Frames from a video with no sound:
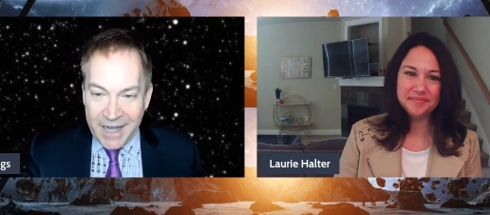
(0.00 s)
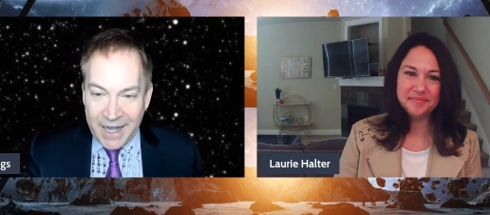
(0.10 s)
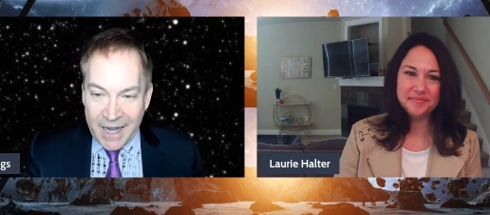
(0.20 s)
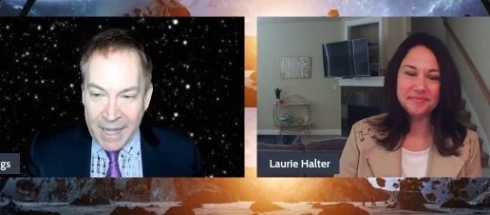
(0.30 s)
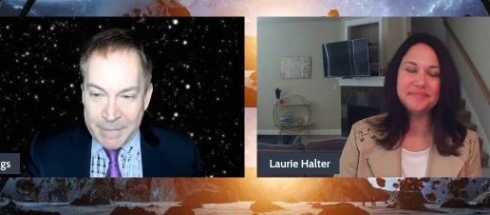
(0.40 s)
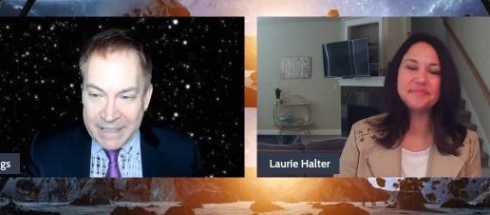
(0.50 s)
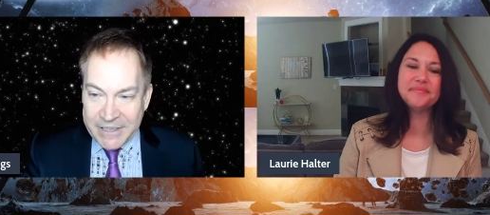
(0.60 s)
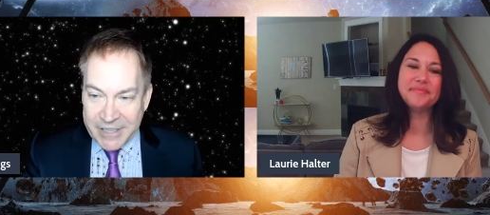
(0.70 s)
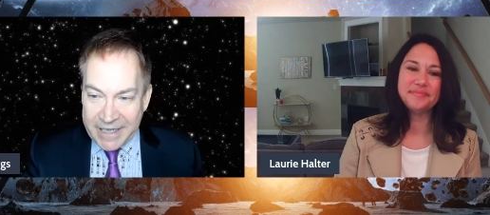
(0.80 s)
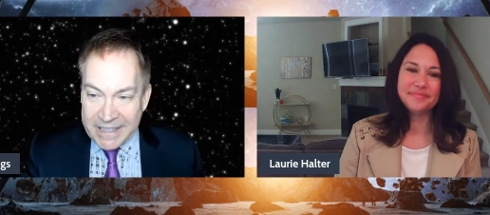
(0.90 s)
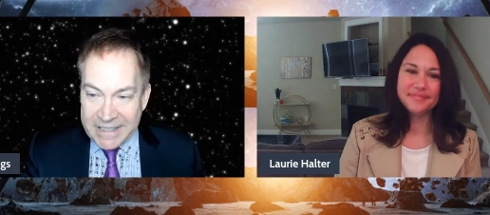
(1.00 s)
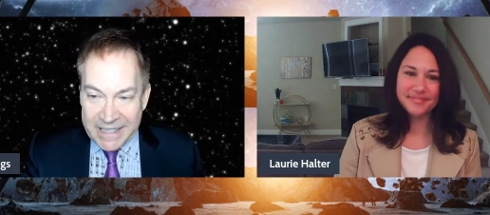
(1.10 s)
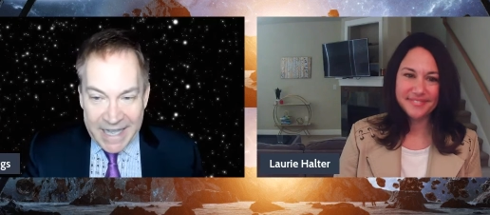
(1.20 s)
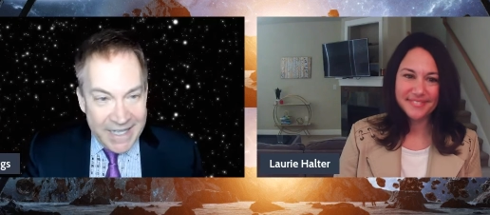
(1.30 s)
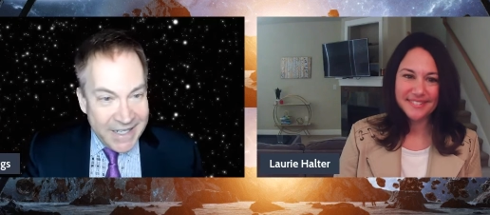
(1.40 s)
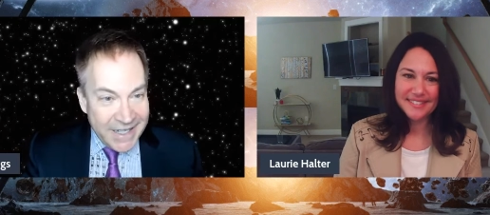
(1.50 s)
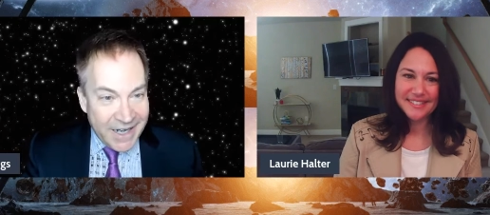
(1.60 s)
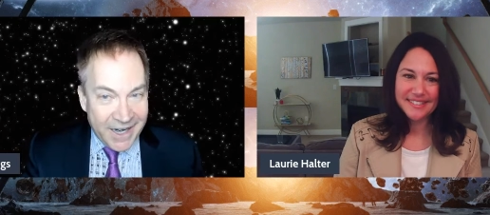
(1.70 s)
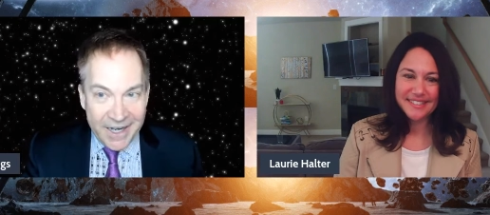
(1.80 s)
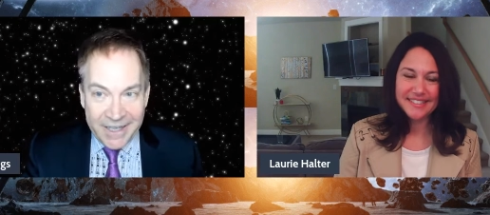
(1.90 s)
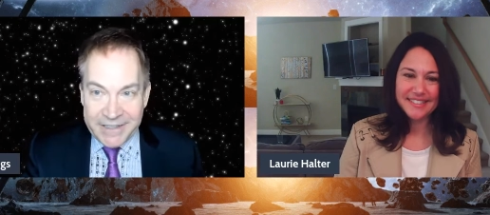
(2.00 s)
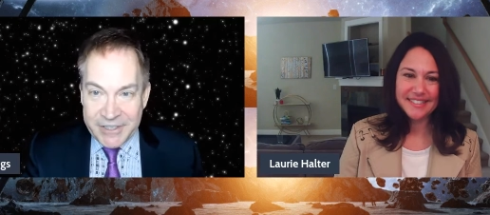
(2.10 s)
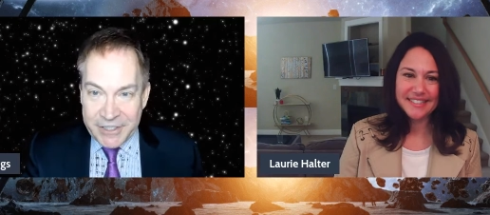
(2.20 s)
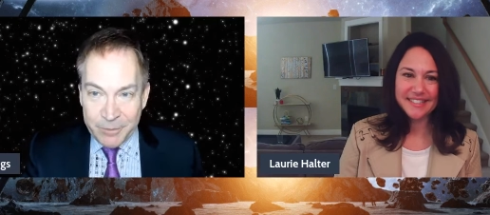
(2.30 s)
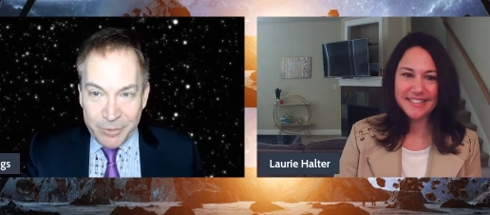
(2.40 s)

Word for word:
Speaker 1: Uh, I'm excited today uh, to see your